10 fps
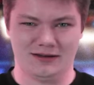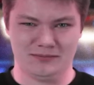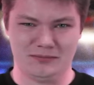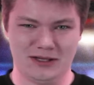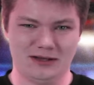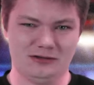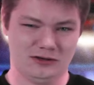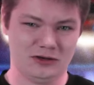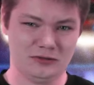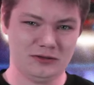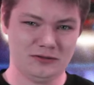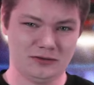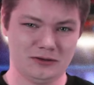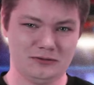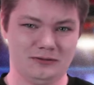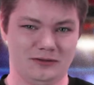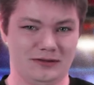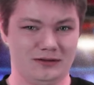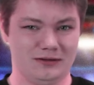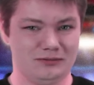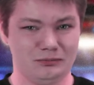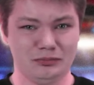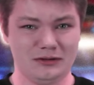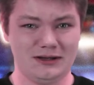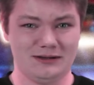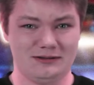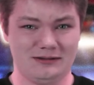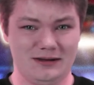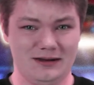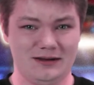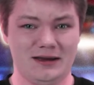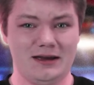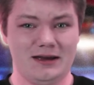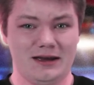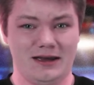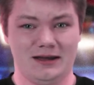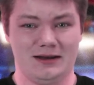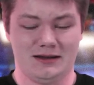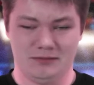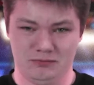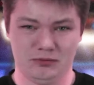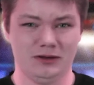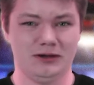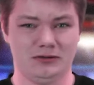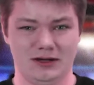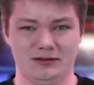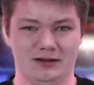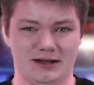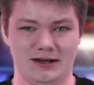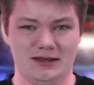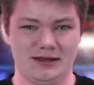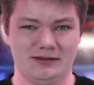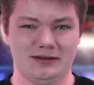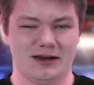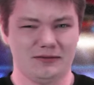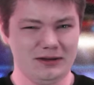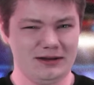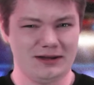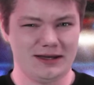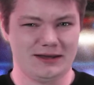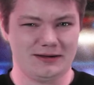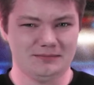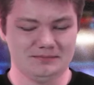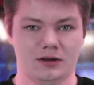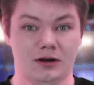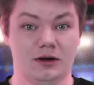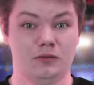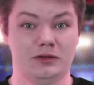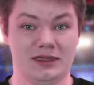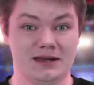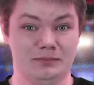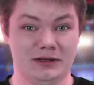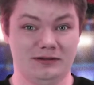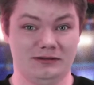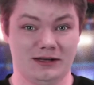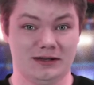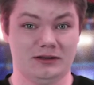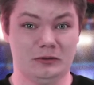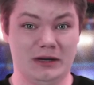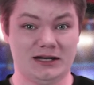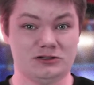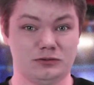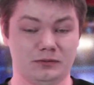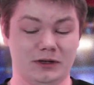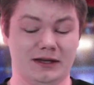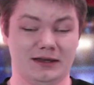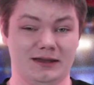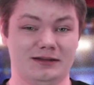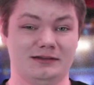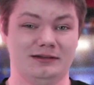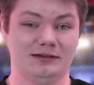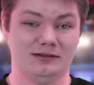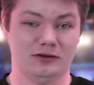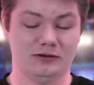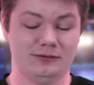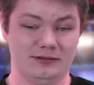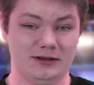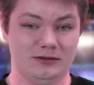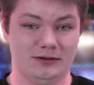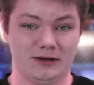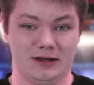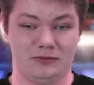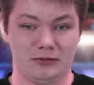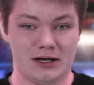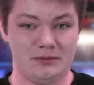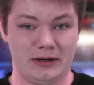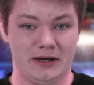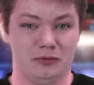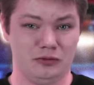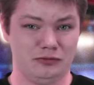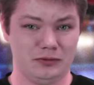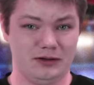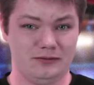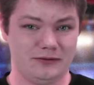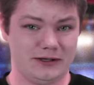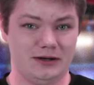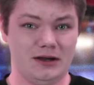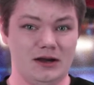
it makes Cody Rhodes look pretty insane, and it really creates a lot of heat. I really like it. With that being said, their match against Dolph Ziggler and Ryback was really fun.